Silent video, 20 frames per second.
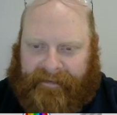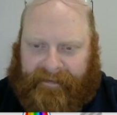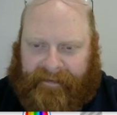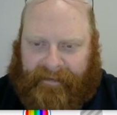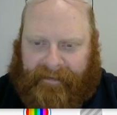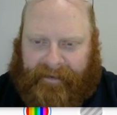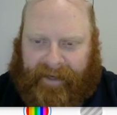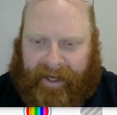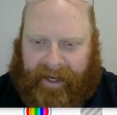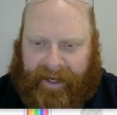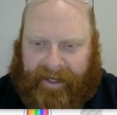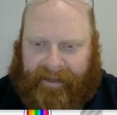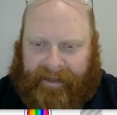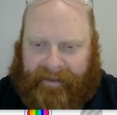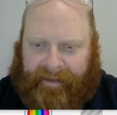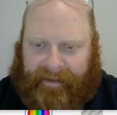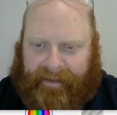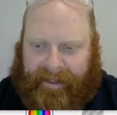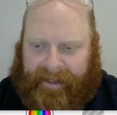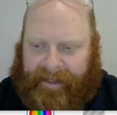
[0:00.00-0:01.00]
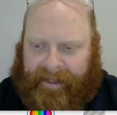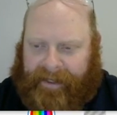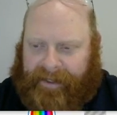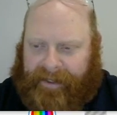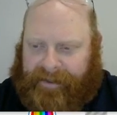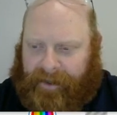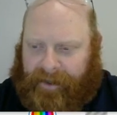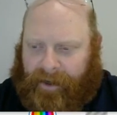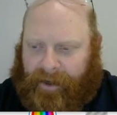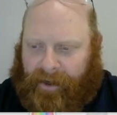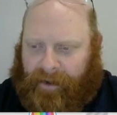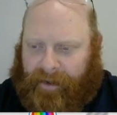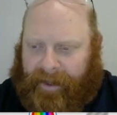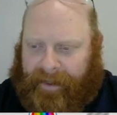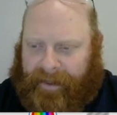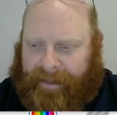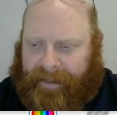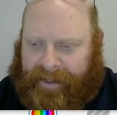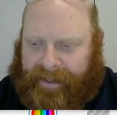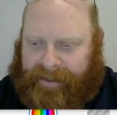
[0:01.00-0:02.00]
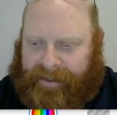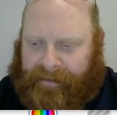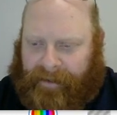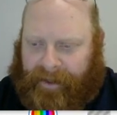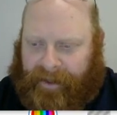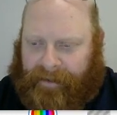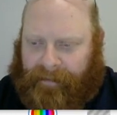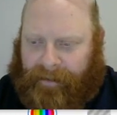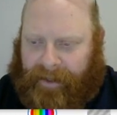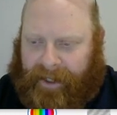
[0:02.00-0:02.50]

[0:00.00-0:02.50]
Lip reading: Okay. So this one